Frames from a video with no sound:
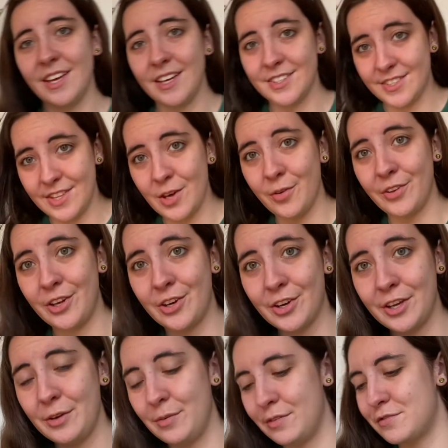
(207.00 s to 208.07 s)
it's the only
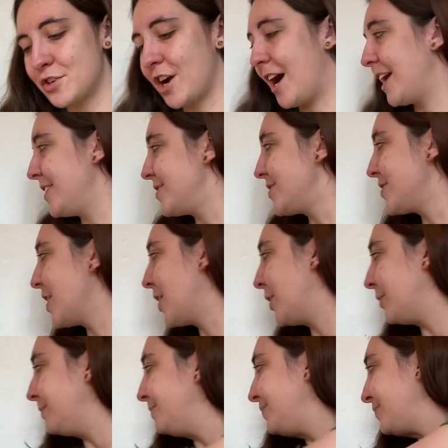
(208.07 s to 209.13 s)
cookie we've tried,
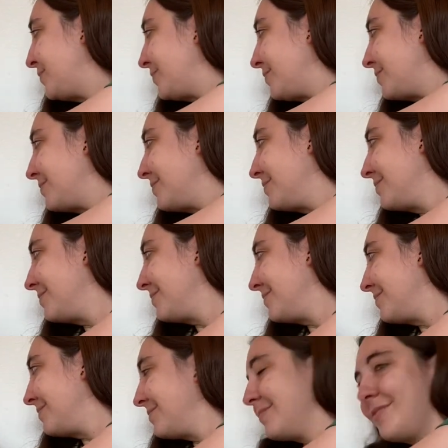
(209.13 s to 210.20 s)
so
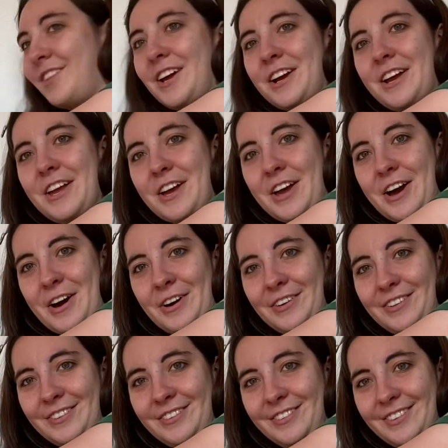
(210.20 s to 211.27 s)
there you go.
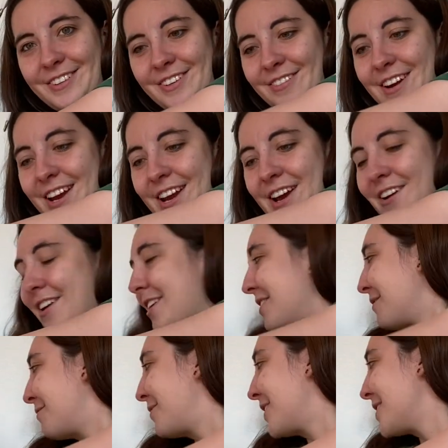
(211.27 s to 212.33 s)
Right now, you're in
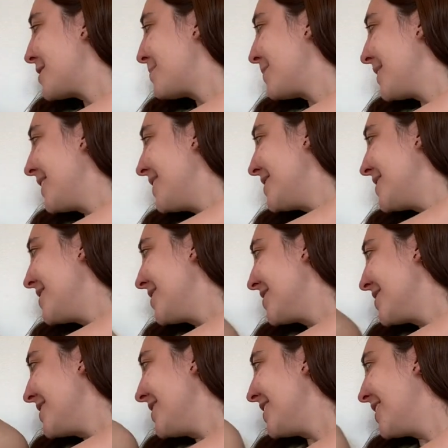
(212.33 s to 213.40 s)
first place,
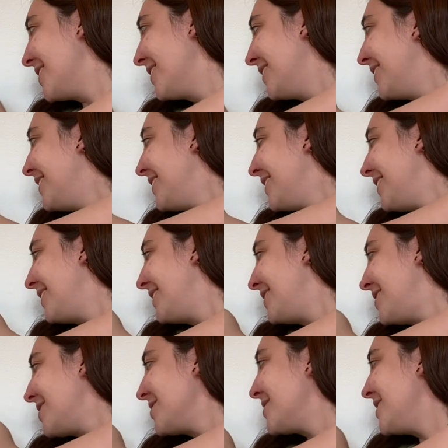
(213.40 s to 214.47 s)
Do-si-do,
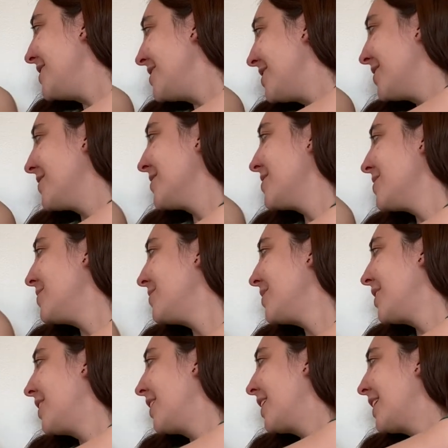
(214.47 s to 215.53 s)
Do-si-dos.
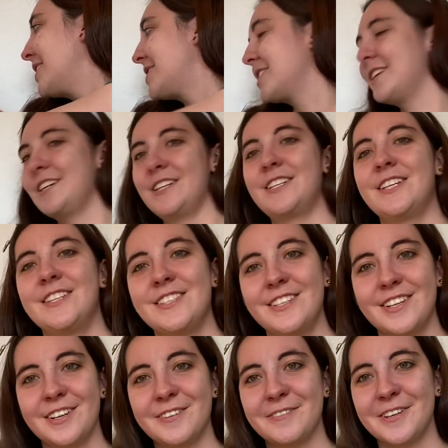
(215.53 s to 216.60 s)
Congratulations,
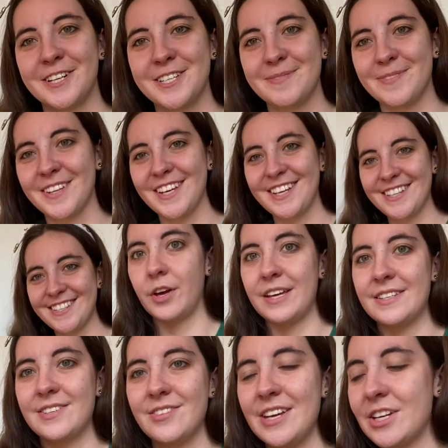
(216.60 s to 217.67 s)
you're in first place. Okay,
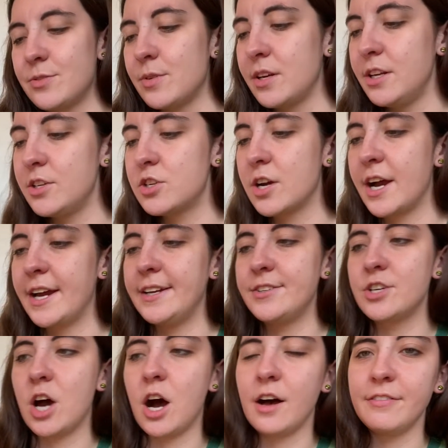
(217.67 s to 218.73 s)
so next we're gonna try
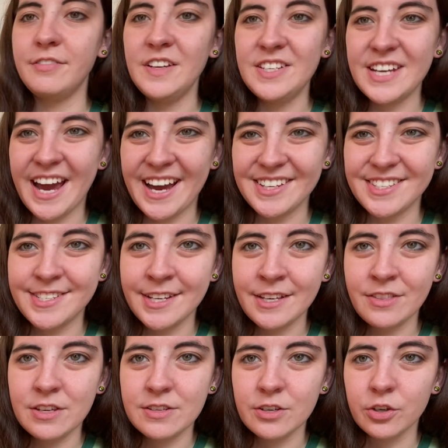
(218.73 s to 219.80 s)
Toffeetastic.
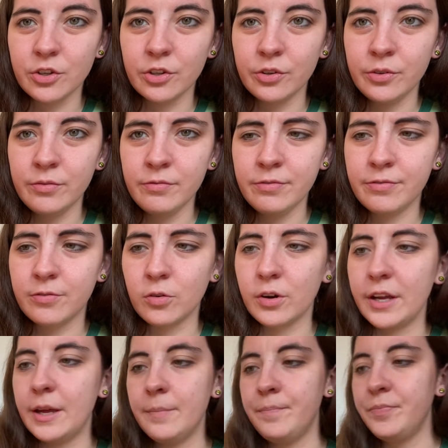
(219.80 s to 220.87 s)
These are
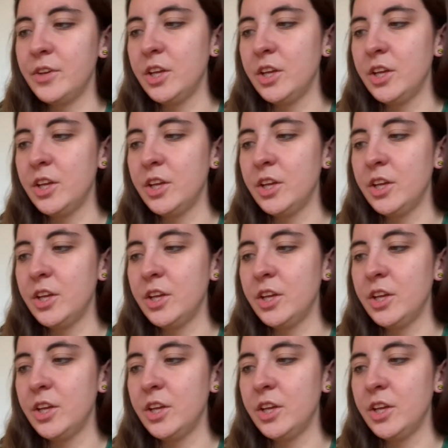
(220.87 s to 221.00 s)
gluten-free,